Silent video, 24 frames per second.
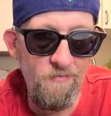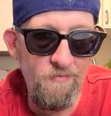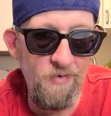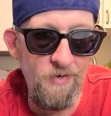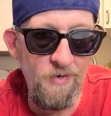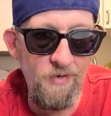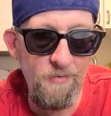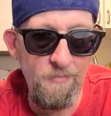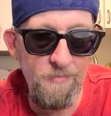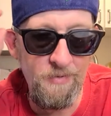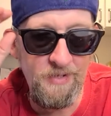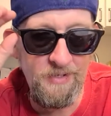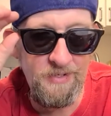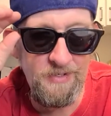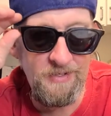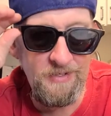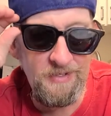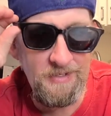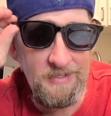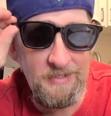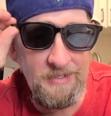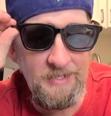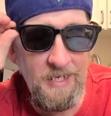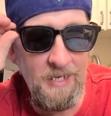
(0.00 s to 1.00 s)
from
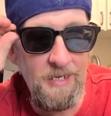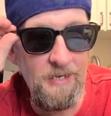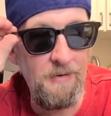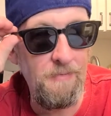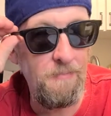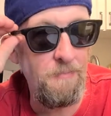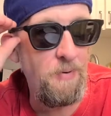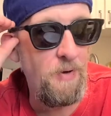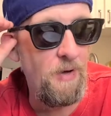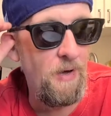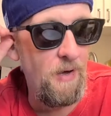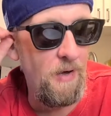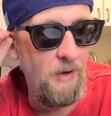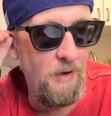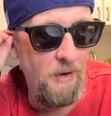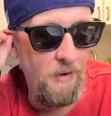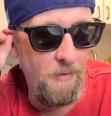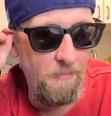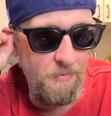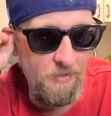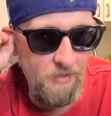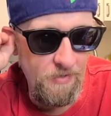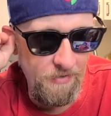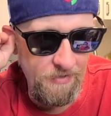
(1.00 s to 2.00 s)
Zen
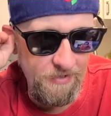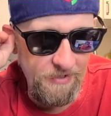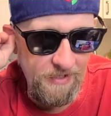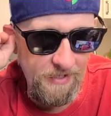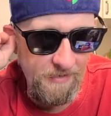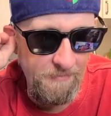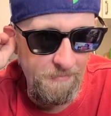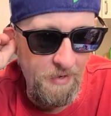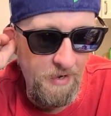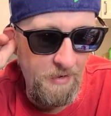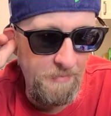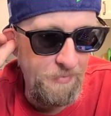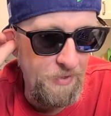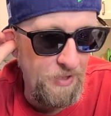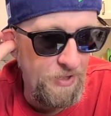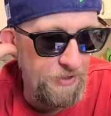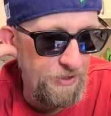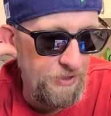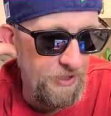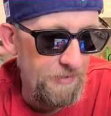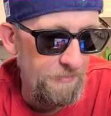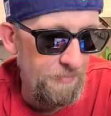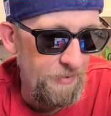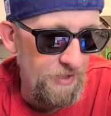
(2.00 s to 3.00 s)
Pop. Go to
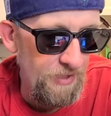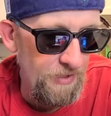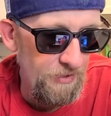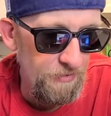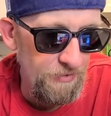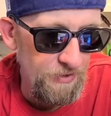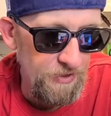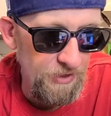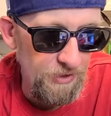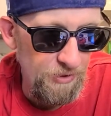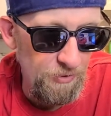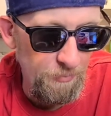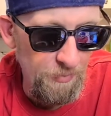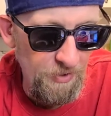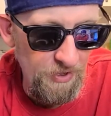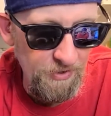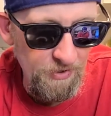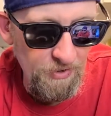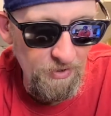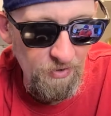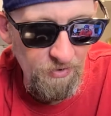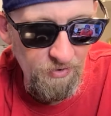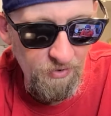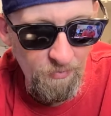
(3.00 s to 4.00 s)
zenpop.jp, use the
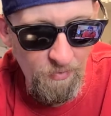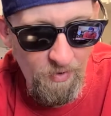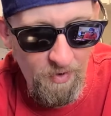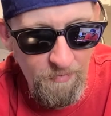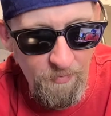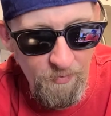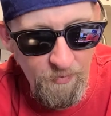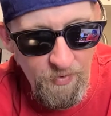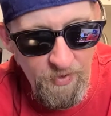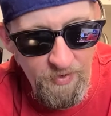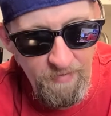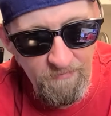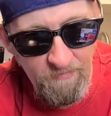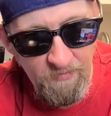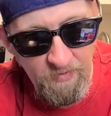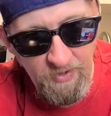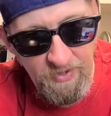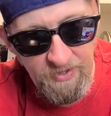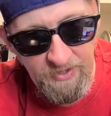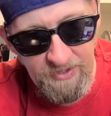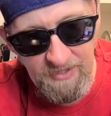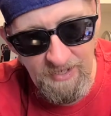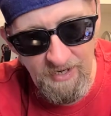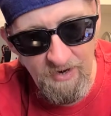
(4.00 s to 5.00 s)
coupon code the Ramen Rater for a
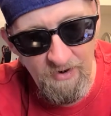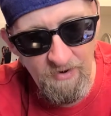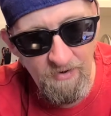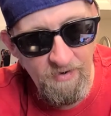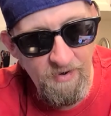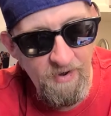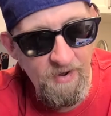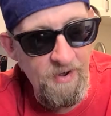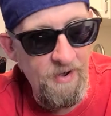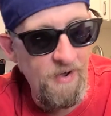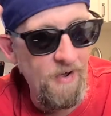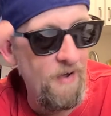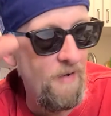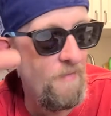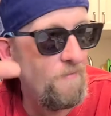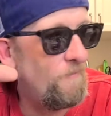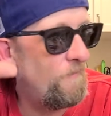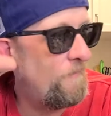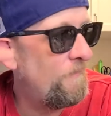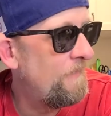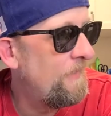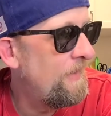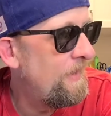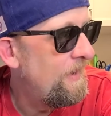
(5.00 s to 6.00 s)
discount. Yeah,
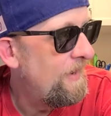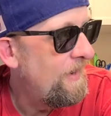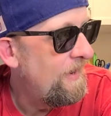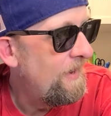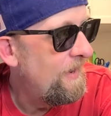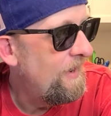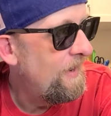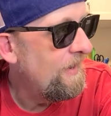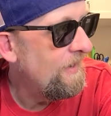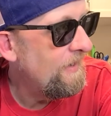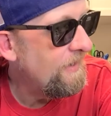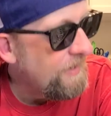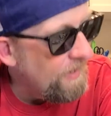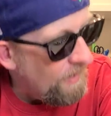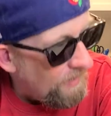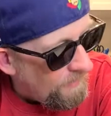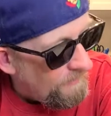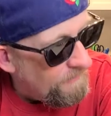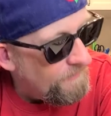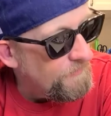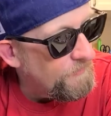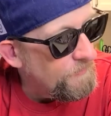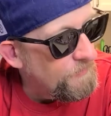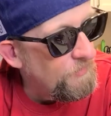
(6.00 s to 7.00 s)
I've
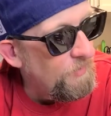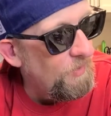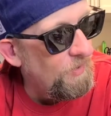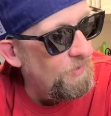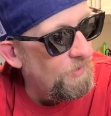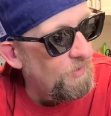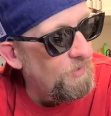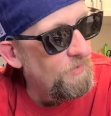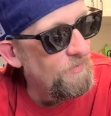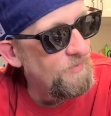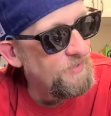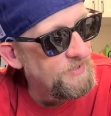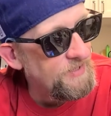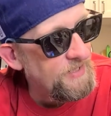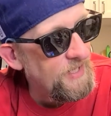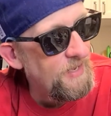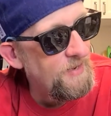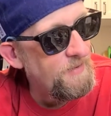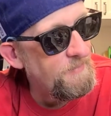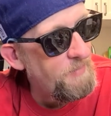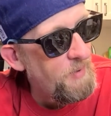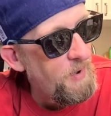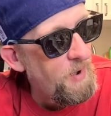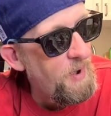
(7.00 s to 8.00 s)
gone through all the
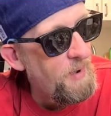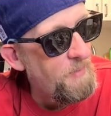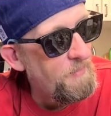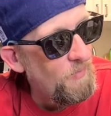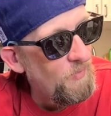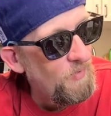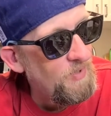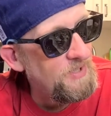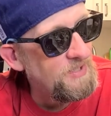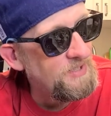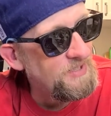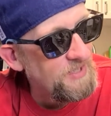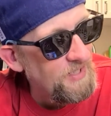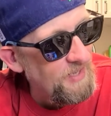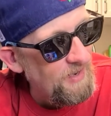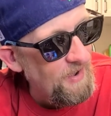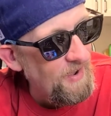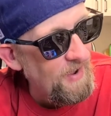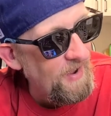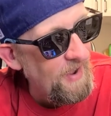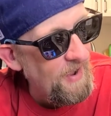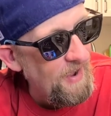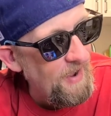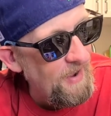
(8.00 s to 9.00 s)
Zen Pop ones that
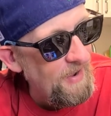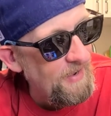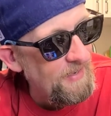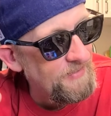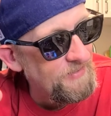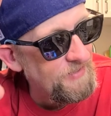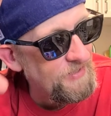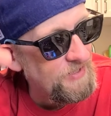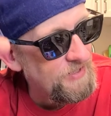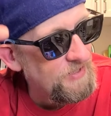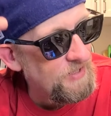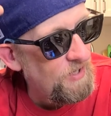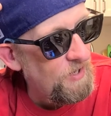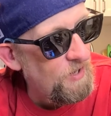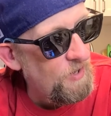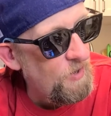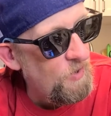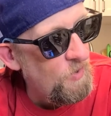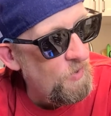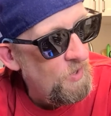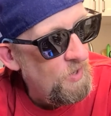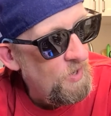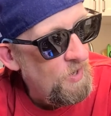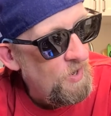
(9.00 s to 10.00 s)
I had,
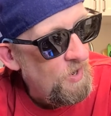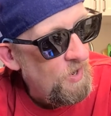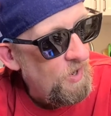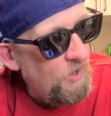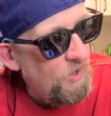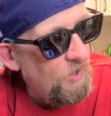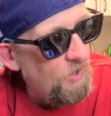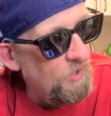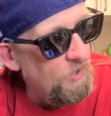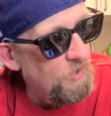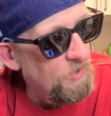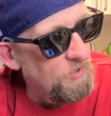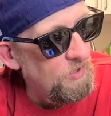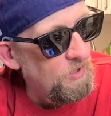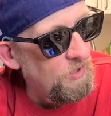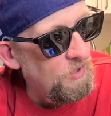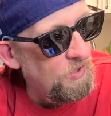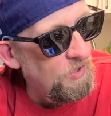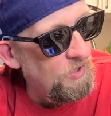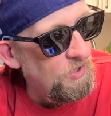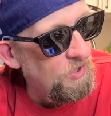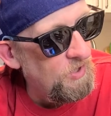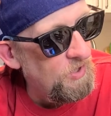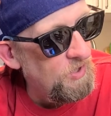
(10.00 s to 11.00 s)
so our
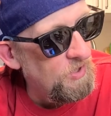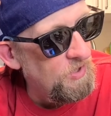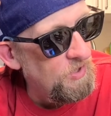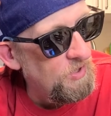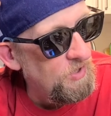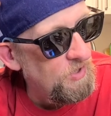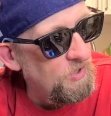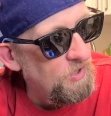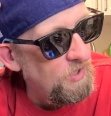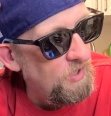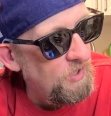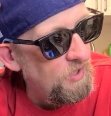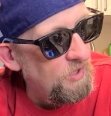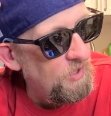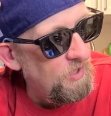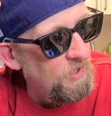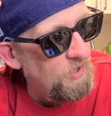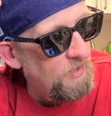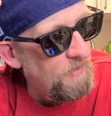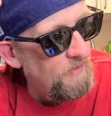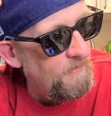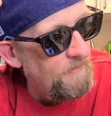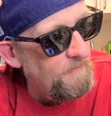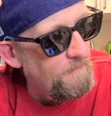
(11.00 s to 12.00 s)
long,
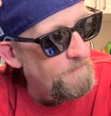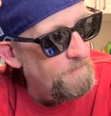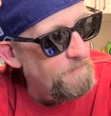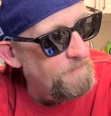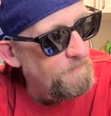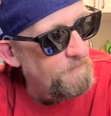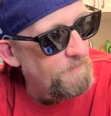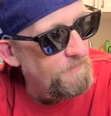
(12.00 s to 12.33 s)
uh,